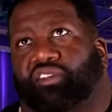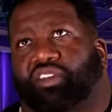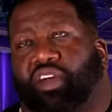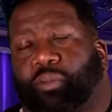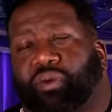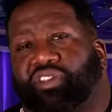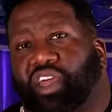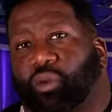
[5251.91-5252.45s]

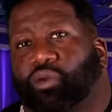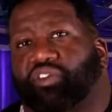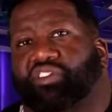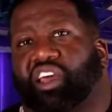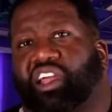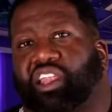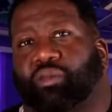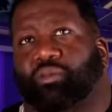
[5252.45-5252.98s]
Some of them were
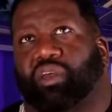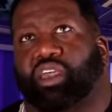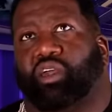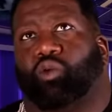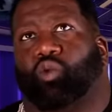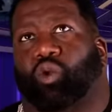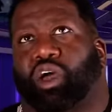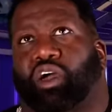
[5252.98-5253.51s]
telling
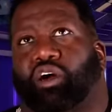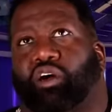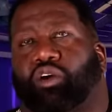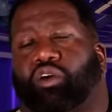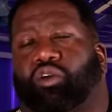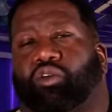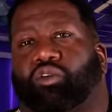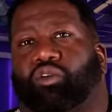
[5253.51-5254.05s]
me,
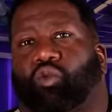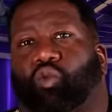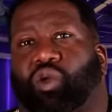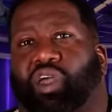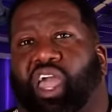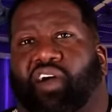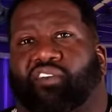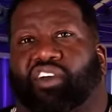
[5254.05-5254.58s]
well,
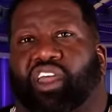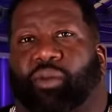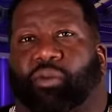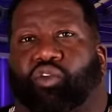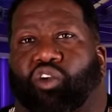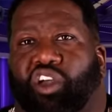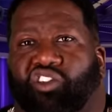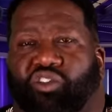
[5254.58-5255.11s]
we have an
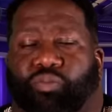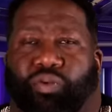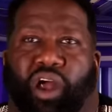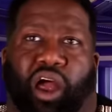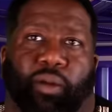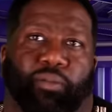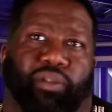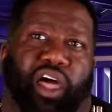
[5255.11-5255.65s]
immigration
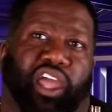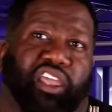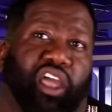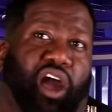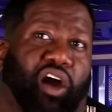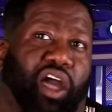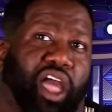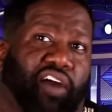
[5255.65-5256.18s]
problem like
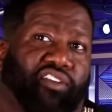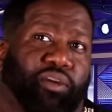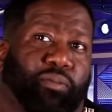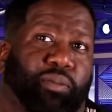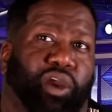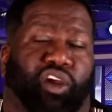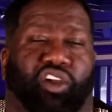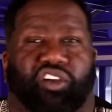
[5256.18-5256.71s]
y'all have in
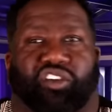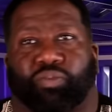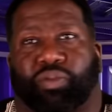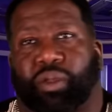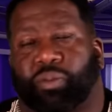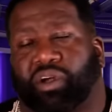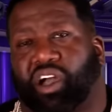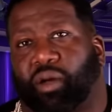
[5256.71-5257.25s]
America because
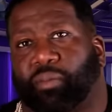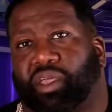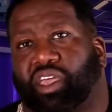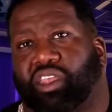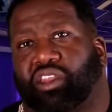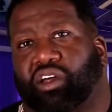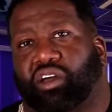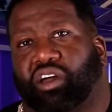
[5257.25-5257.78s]
people come
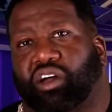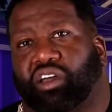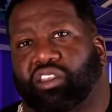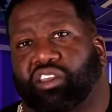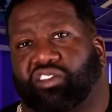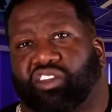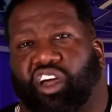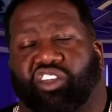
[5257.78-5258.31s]
in
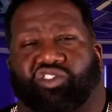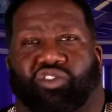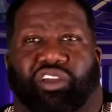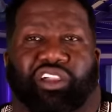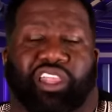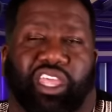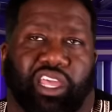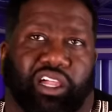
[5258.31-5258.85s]
this
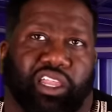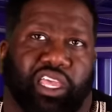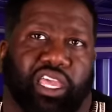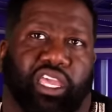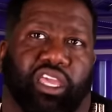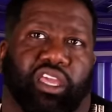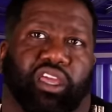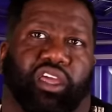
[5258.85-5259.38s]
country
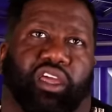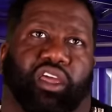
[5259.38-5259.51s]
illegally